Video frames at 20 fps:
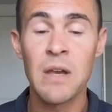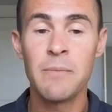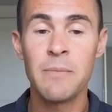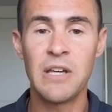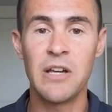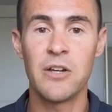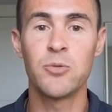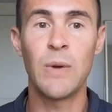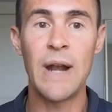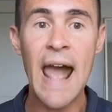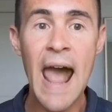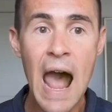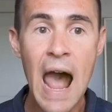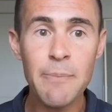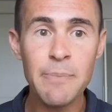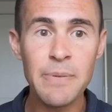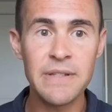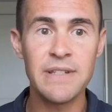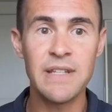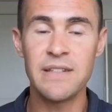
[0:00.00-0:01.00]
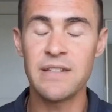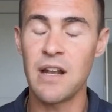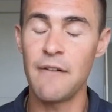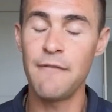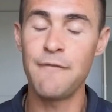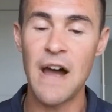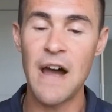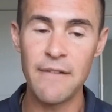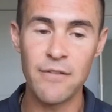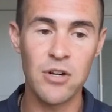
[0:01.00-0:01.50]
Because what happens is on a
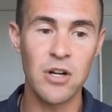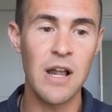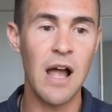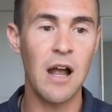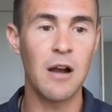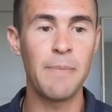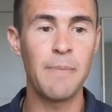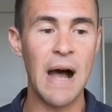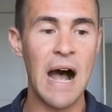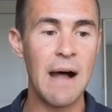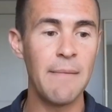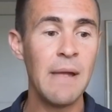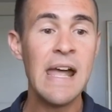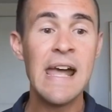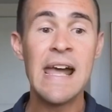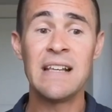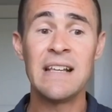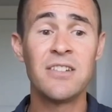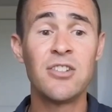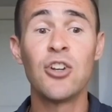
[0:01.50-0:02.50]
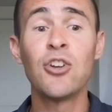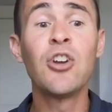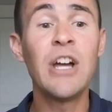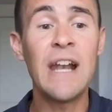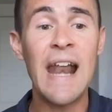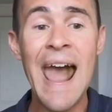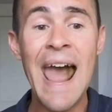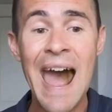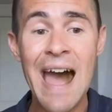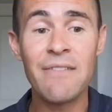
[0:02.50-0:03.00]
$500 BOP is they're
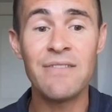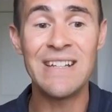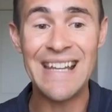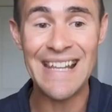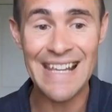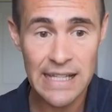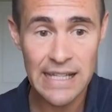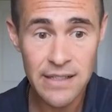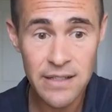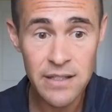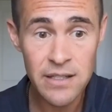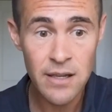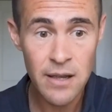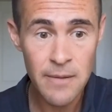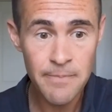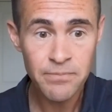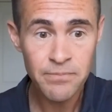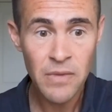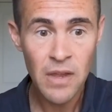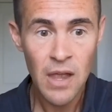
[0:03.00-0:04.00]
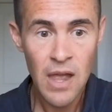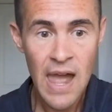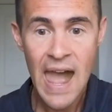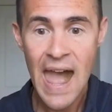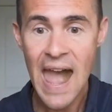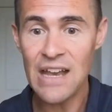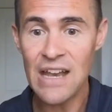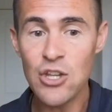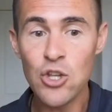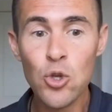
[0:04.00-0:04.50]
going to have needs
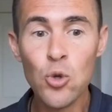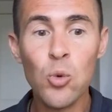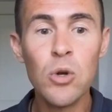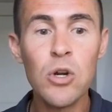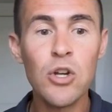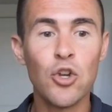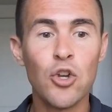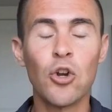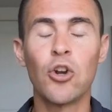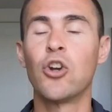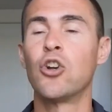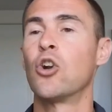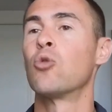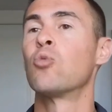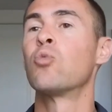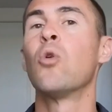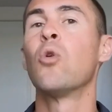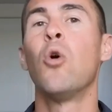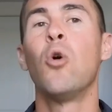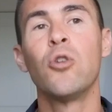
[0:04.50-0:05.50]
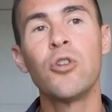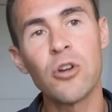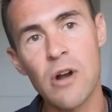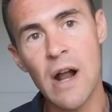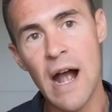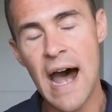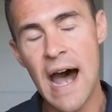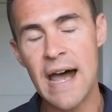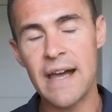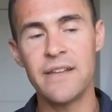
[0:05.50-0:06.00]
and you're going to roll your
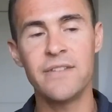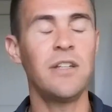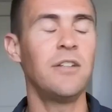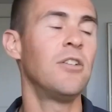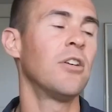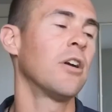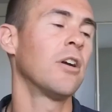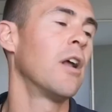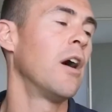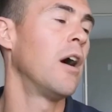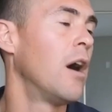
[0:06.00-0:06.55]
eyes and you're going